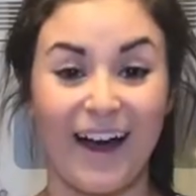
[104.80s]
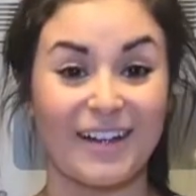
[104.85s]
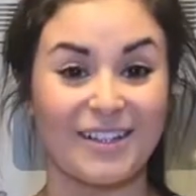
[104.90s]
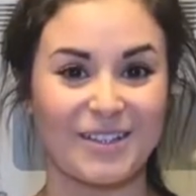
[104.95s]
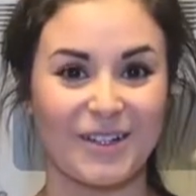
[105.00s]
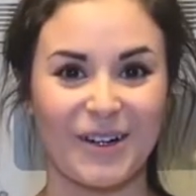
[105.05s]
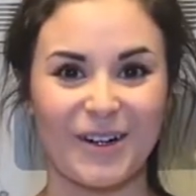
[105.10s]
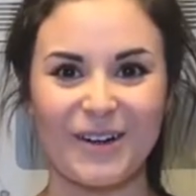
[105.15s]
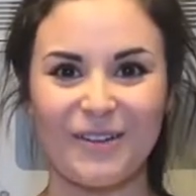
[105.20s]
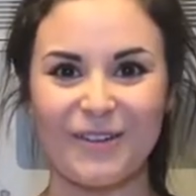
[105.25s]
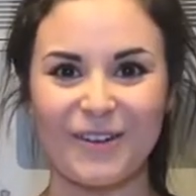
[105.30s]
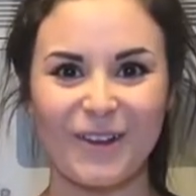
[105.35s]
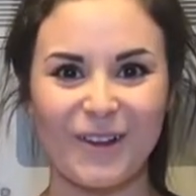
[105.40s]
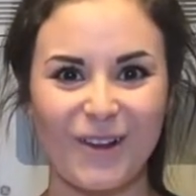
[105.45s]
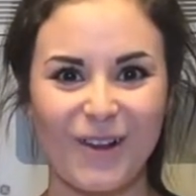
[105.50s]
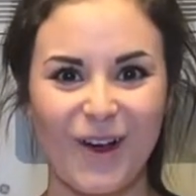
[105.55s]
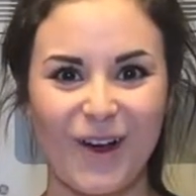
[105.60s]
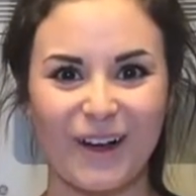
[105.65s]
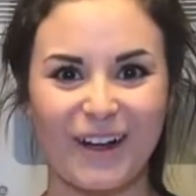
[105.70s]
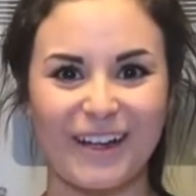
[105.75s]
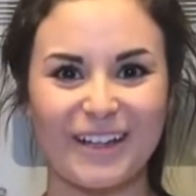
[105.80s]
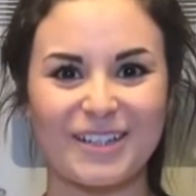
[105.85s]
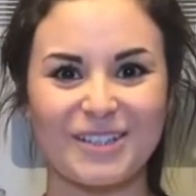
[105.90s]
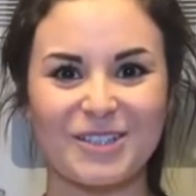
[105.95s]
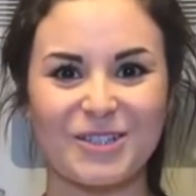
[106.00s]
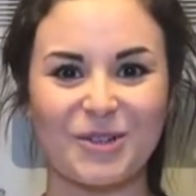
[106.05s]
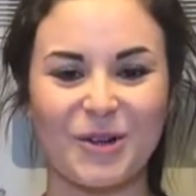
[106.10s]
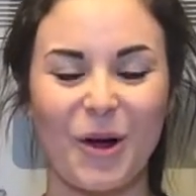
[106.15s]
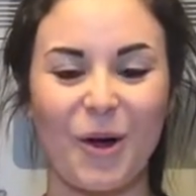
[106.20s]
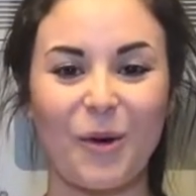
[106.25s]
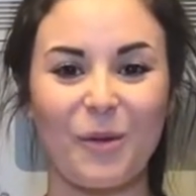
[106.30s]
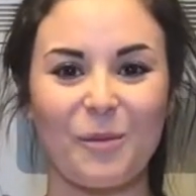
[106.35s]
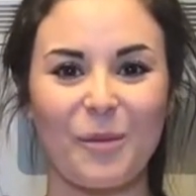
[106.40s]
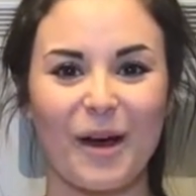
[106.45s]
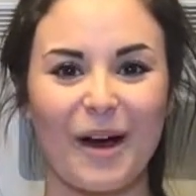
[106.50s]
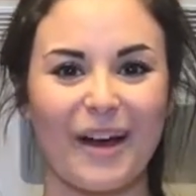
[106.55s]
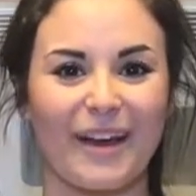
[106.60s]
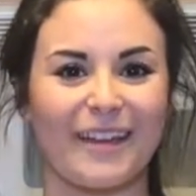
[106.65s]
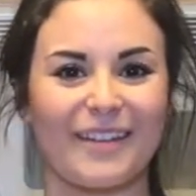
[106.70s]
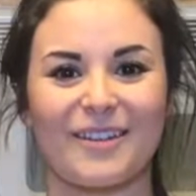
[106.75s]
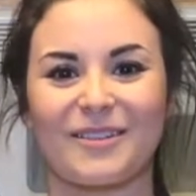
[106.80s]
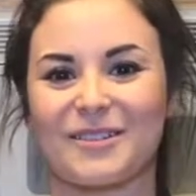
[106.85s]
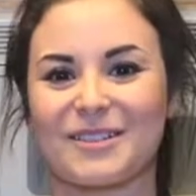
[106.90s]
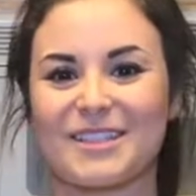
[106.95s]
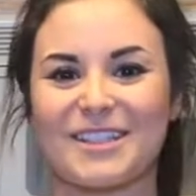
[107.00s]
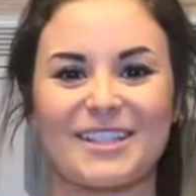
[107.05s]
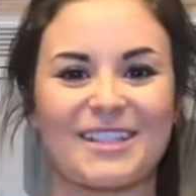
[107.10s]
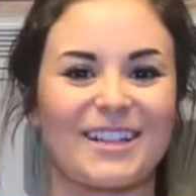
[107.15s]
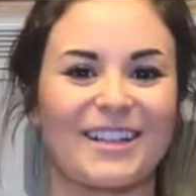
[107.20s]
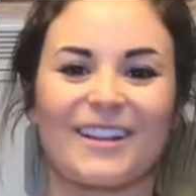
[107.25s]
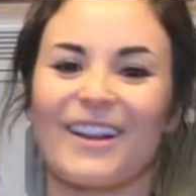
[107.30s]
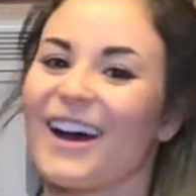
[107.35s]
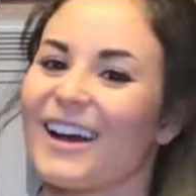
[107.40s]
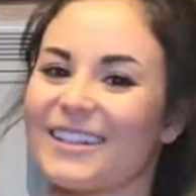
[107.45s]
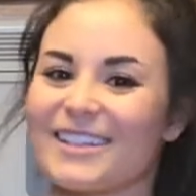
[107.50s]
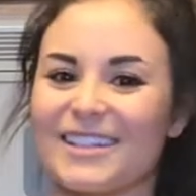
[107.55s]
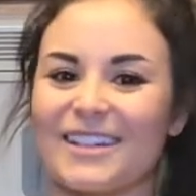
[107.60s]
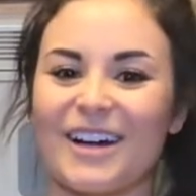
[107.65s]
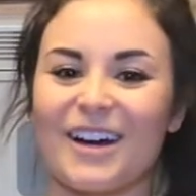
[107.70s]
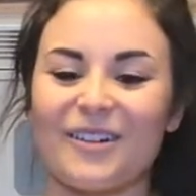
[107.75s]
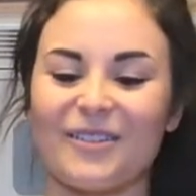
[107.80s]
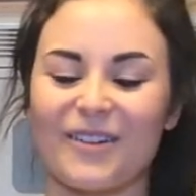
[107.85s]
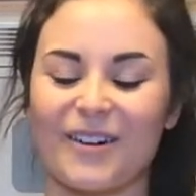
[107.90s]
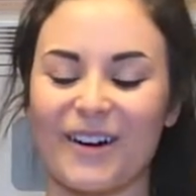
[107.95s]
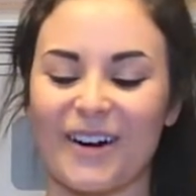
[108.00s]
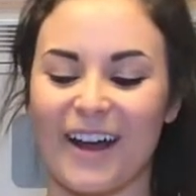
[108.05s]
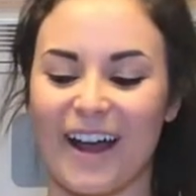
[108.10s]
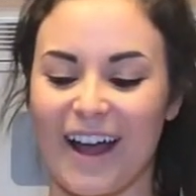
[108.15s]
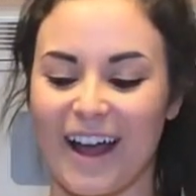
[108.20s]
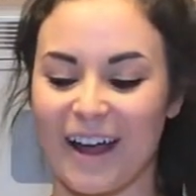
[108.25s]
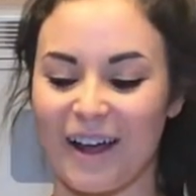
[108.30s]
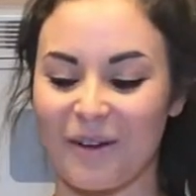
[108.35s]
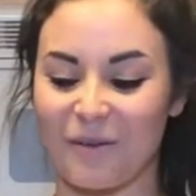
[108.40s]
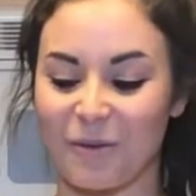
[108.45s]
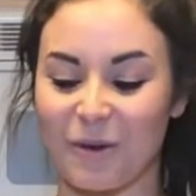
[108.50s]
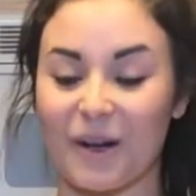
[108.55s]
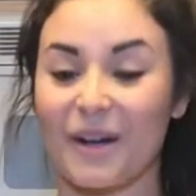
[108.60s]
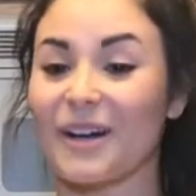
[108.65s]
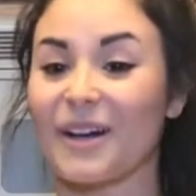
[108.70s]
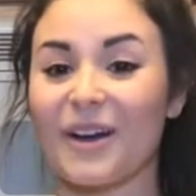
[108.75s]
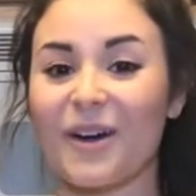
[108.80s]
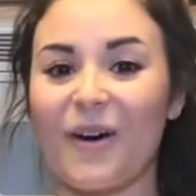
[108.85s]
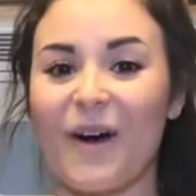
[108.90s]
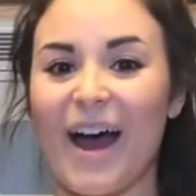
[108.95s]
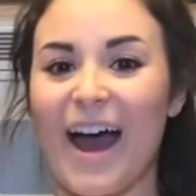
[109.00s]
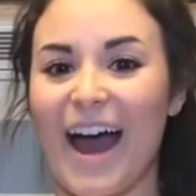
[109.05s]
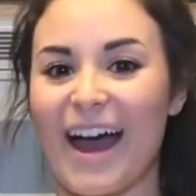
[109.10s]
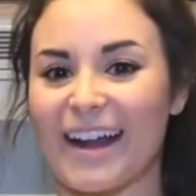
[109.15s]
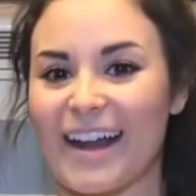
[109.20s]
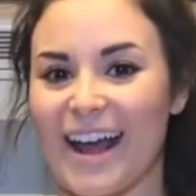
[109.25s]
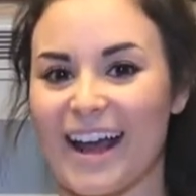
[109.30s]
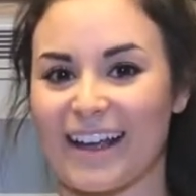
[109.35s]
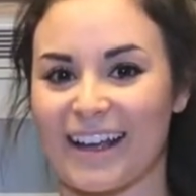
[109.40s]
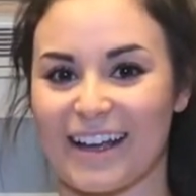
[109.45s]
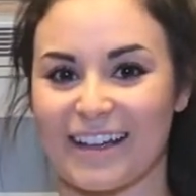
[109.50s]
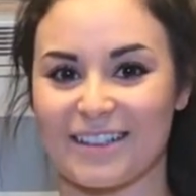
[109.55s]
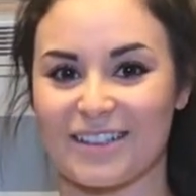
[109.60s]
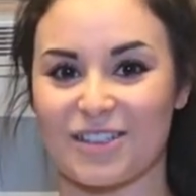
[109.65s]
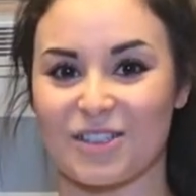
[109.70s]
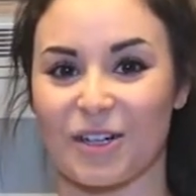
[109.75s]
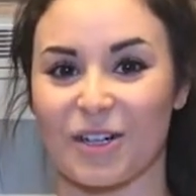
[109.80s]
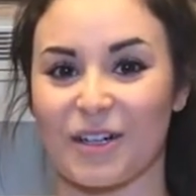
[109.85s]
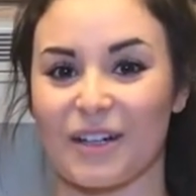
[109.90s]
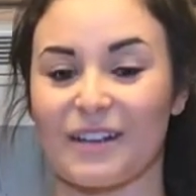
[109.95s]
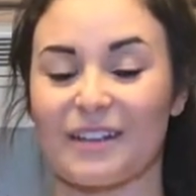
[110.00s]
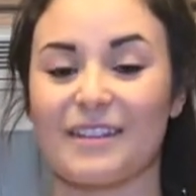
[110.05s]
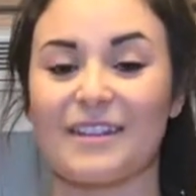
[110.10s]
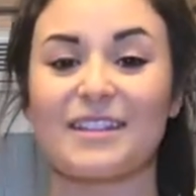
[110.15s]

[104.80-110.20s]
Sorry for the long intro, but there was just a lot to cover, and we're gonna go ahead and get started.